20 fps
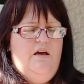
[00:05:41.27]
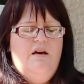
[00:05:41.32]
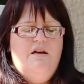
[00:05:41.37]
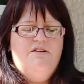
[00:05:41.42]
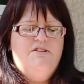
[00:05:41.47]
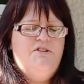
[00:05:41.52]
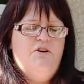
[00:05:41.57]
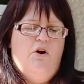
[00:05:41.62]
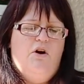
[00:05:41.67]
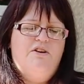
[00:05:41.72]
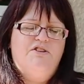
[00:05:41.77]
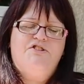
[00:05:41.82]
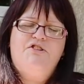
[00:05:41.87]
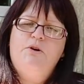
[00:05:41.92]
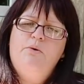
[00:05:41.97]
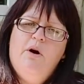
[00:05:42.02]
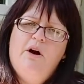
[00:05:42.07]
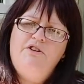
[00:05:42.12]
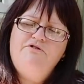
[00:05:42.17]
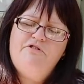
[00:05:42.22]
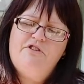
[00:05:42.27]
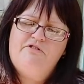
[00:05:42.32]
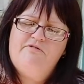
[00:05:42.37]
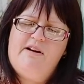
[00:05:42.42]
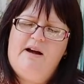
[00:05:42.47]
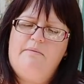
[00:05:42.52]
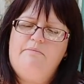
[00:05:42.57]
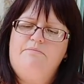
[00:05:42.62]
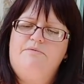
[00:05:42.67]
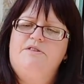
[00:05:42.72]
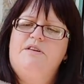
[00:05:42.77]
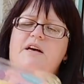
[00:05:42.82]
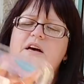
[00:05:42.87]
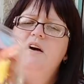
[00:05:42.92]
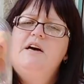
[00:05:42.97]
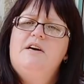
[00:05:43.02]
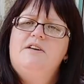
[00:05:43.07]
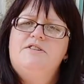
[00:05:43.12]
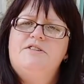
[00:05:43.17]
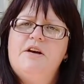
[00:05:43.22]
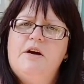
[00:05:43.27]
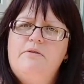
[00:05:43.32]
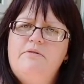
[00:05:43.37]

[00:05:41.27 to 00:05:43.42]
It's not, it's 200 grams. So